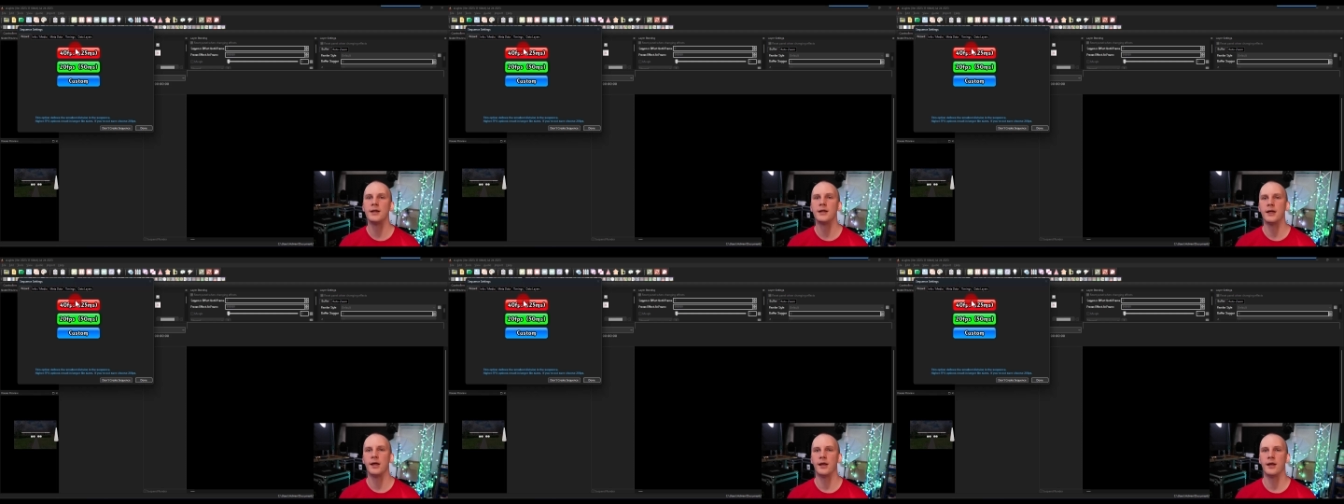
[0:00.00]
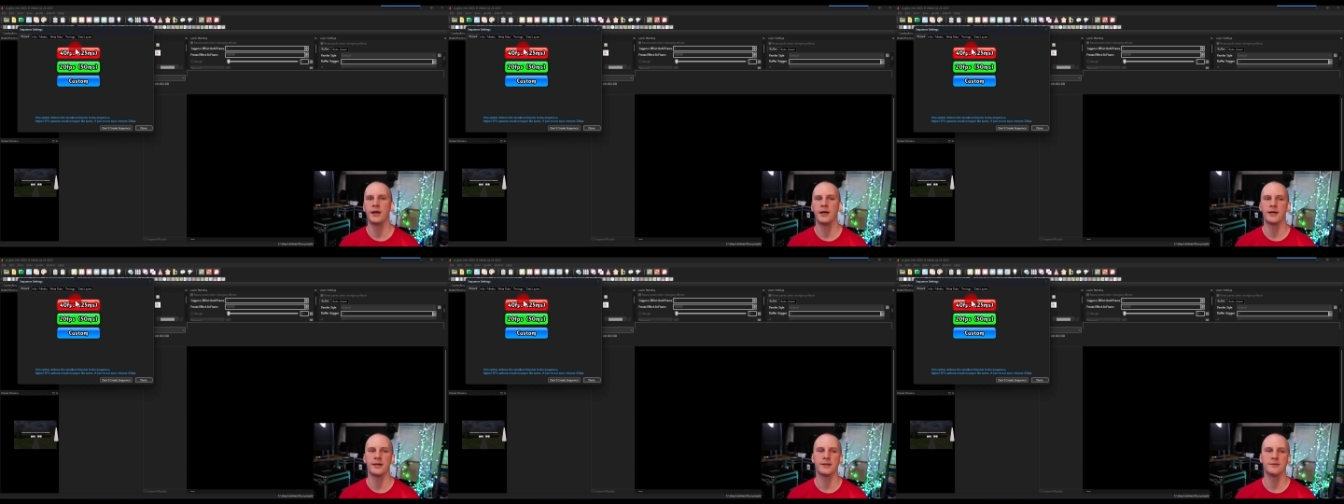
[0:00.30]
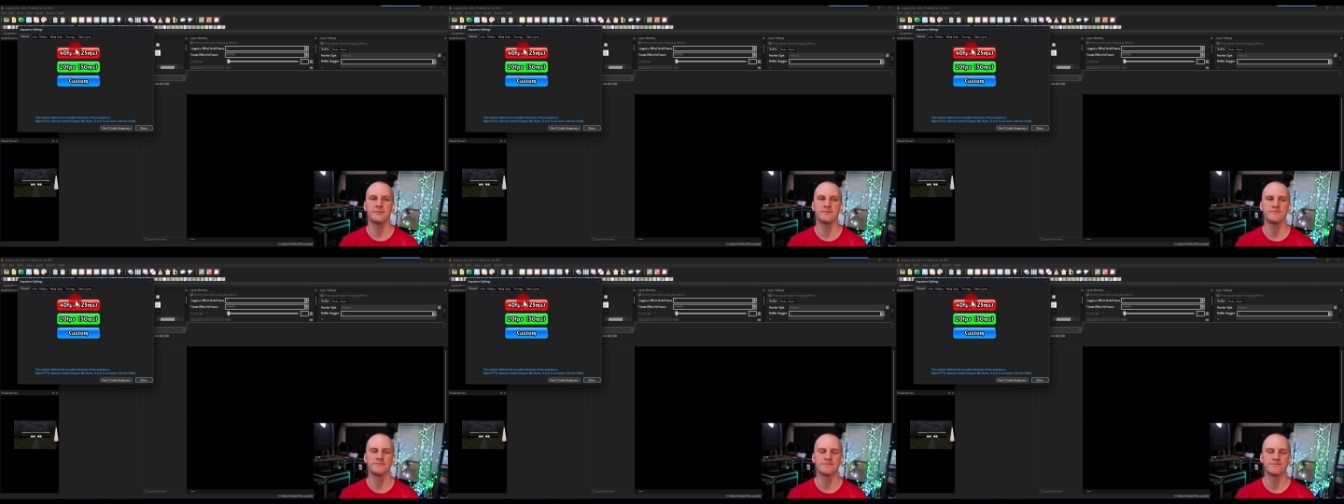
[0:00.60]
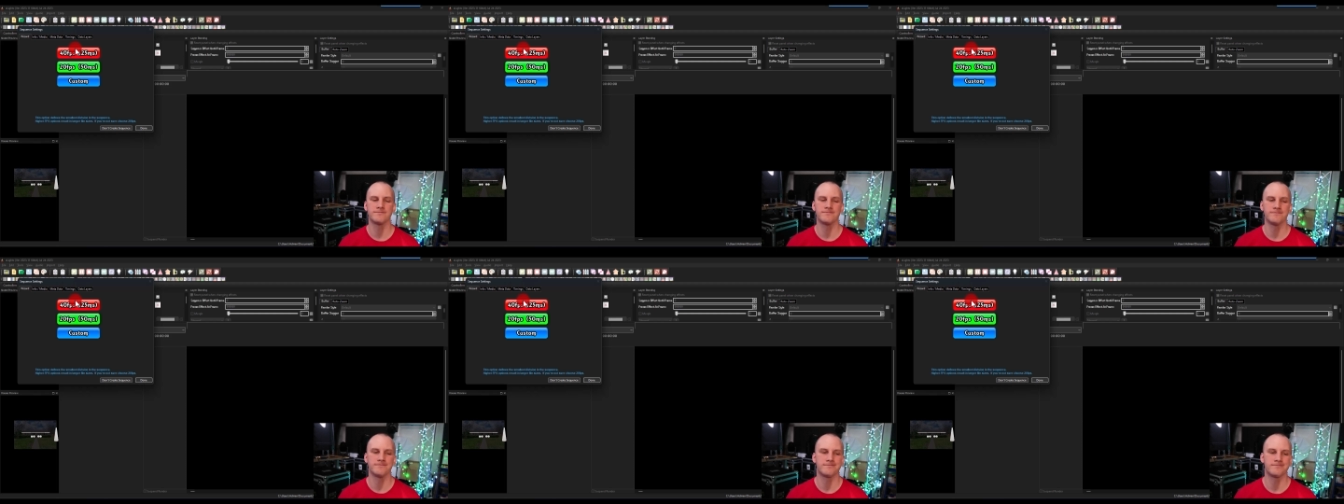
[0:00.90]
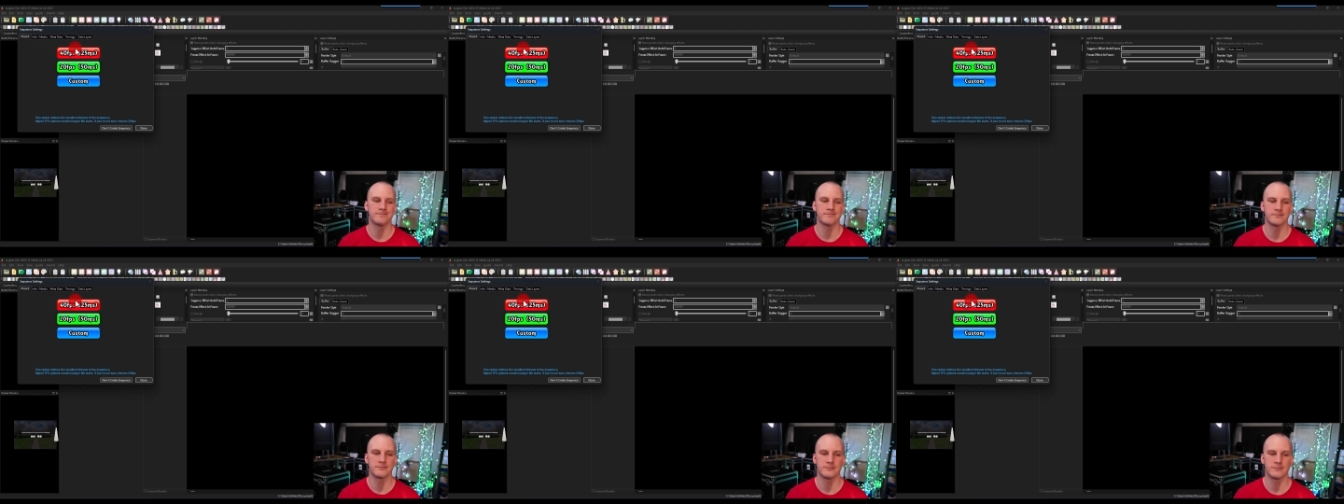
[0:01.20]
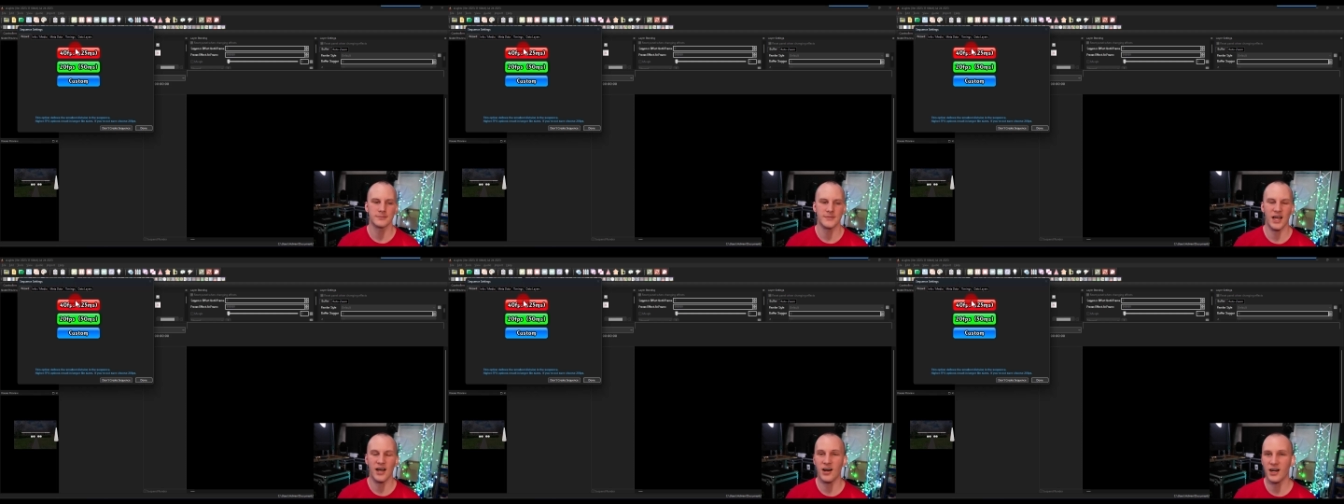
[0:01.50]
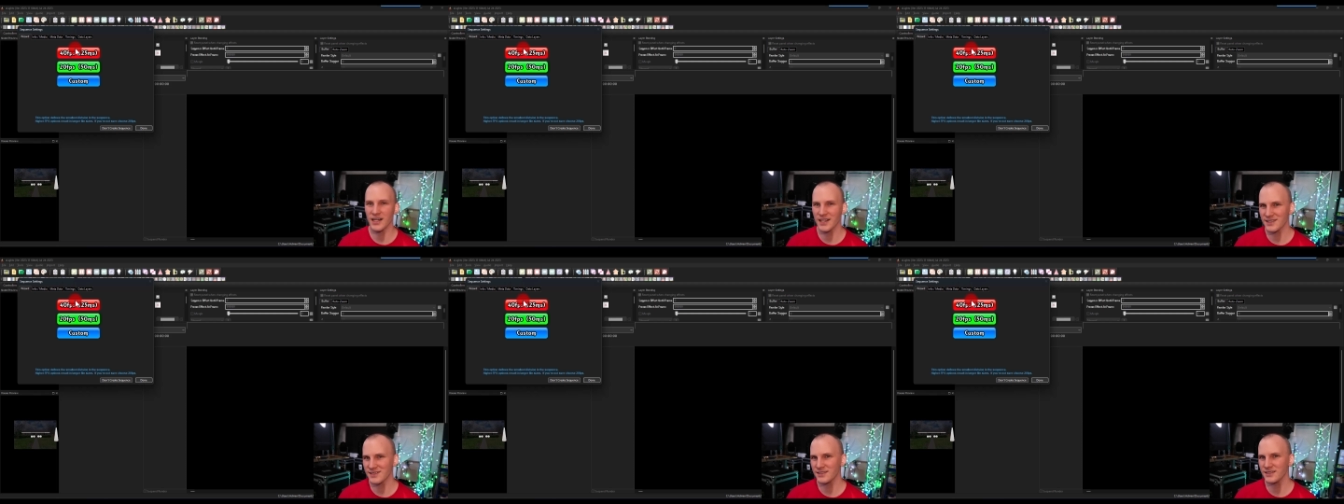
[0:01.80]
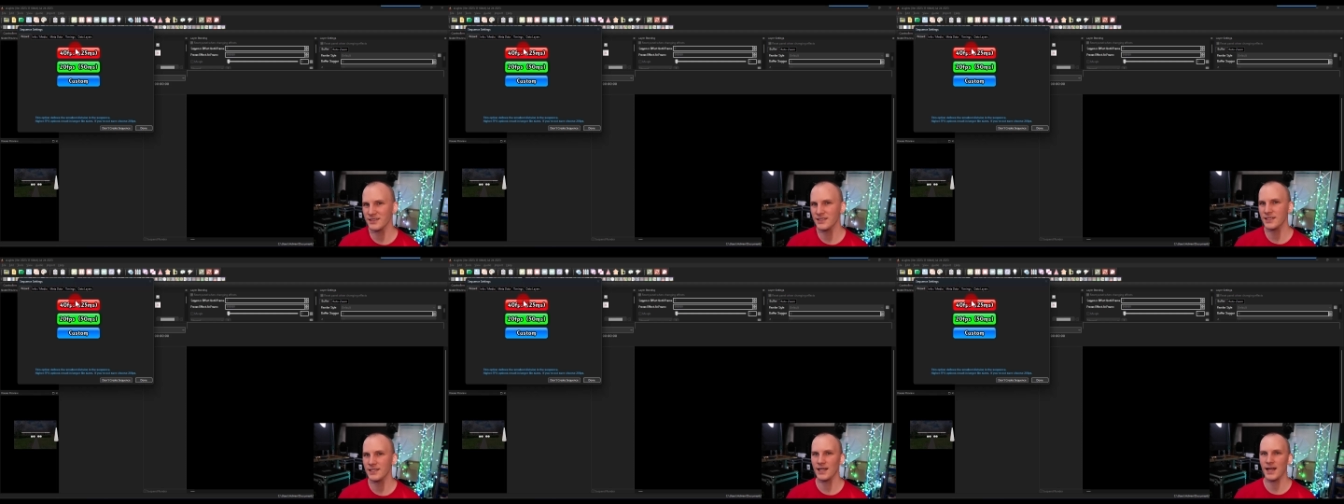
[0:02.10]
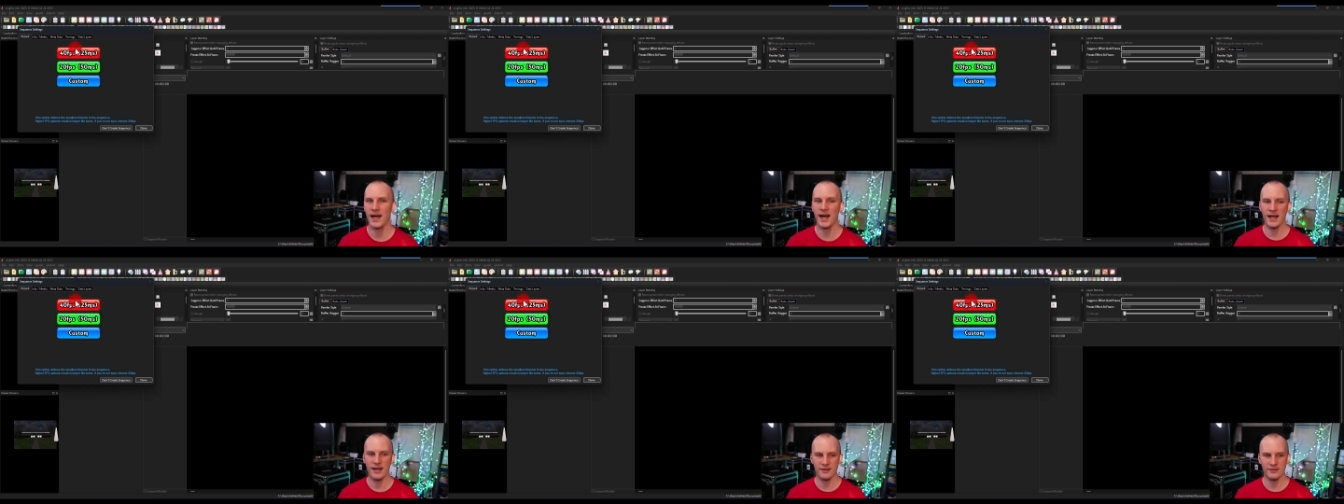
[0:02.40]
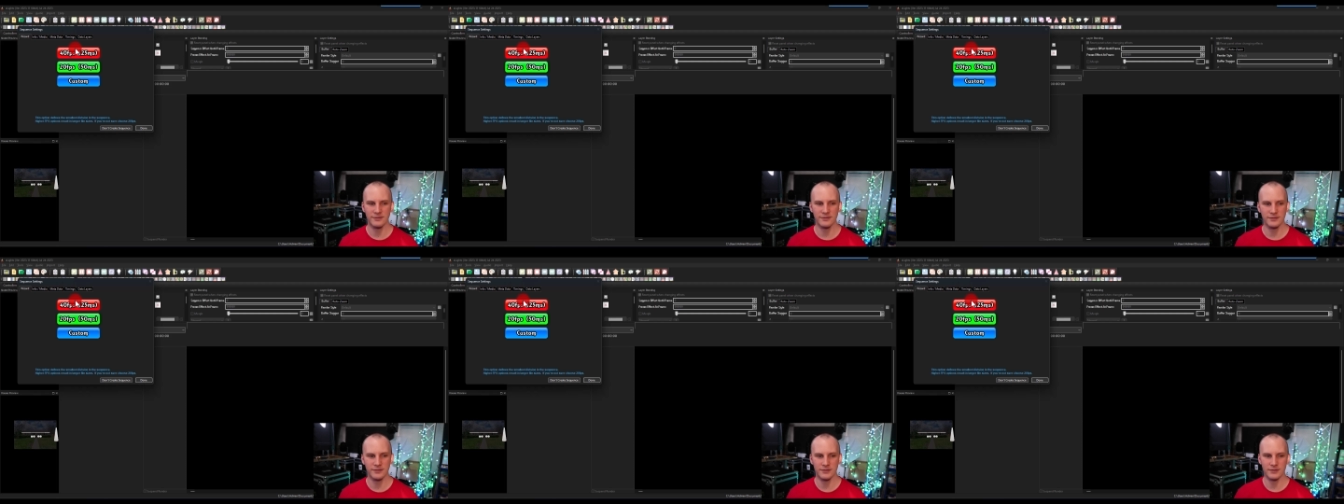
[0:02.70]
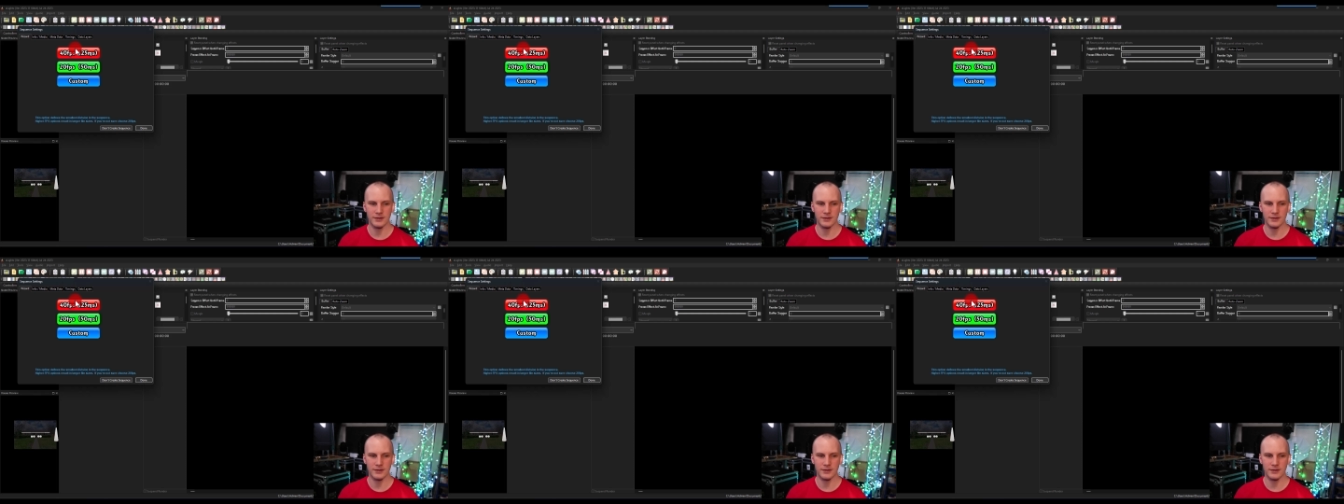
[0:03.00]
Um, honestly, I've,